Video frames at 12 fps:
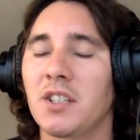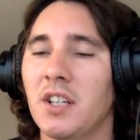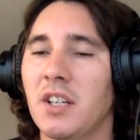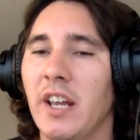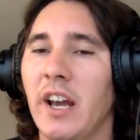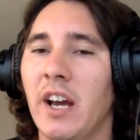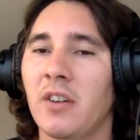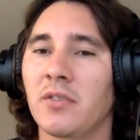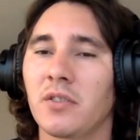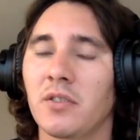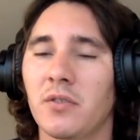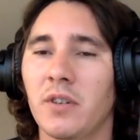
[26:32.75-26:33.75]
shut
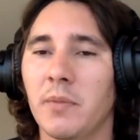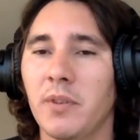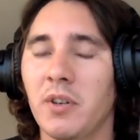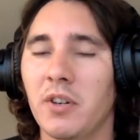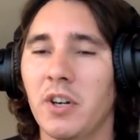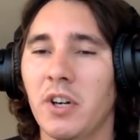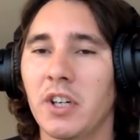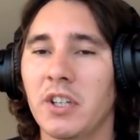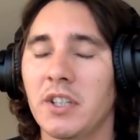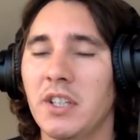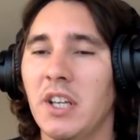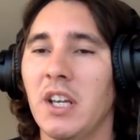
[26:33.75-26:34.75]
down
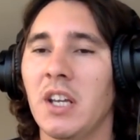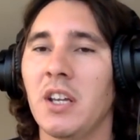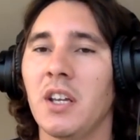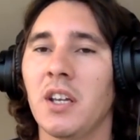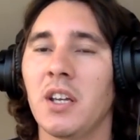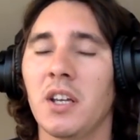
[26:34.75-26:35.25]
cryptocurrency